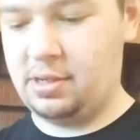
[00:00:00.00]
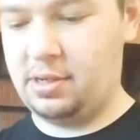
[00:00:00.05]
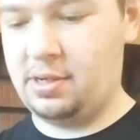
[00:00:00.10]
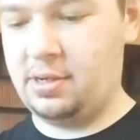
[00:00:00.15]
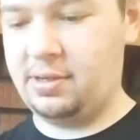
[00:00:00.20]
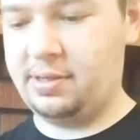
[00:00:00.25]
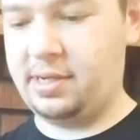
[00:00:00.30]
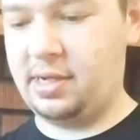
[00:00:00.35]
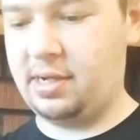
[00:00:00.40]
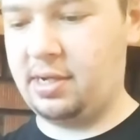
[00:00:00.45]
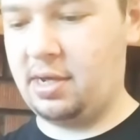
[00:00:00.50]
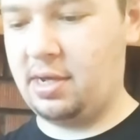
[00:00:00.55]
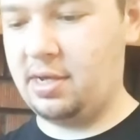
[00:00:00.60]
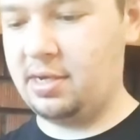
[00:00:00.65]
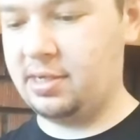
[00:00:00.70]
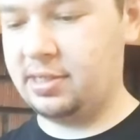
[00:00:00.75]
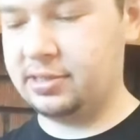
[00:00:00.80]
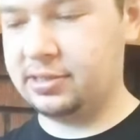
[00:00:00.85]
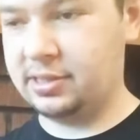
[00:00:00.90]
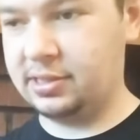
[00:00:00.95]
Okay,
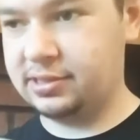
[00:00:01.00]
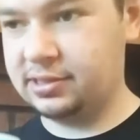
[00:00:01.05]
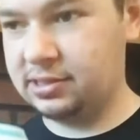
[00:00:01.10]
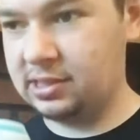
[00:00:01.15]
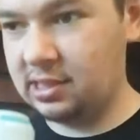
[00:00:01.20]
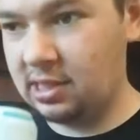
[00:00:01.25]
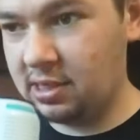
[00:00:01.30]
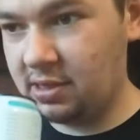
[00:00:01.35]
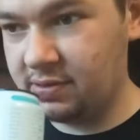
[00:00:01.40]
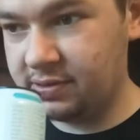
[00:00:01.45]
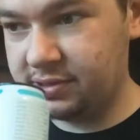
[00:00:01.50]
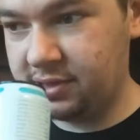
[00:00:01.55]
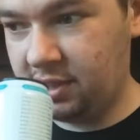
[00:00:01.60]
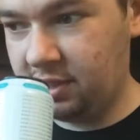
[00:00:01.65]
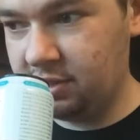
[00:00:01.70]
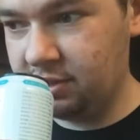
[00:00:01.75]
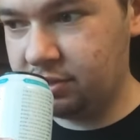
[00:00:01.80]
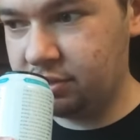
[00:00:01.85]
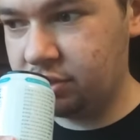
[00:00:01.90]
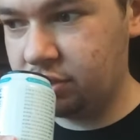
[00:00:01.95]
guys, let's see how it
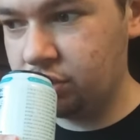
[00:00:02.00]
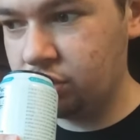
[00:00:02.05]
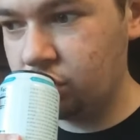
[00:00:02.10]
tastes.